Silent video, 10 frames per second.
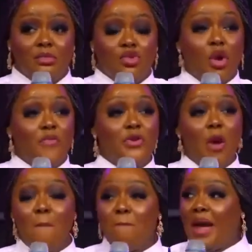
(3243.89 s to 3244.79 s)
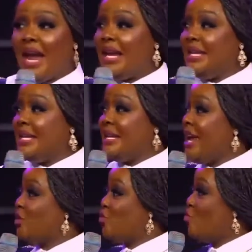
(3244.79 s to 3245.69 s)
So if we don't pay in the
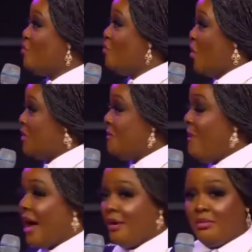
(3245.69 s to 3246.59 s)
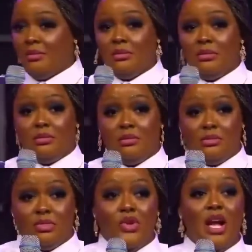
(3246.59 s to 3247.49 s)
next 2 months, ma,
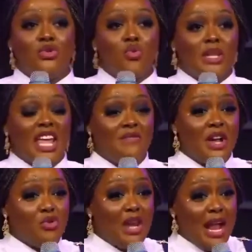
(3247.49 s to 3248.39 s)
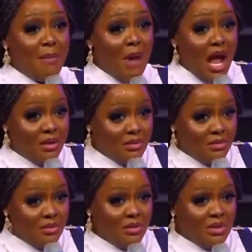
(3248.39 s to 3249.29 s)
you can do whatever you like, ma.
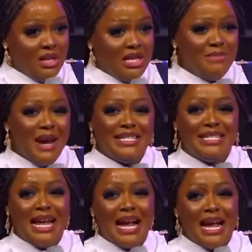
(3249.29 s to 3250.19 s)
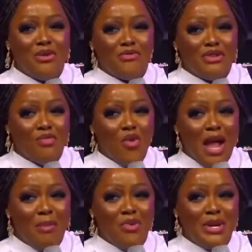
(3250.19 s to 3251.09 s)
Imagine that kind of
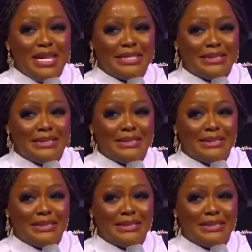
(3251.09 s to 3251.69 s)
igboya, boldness.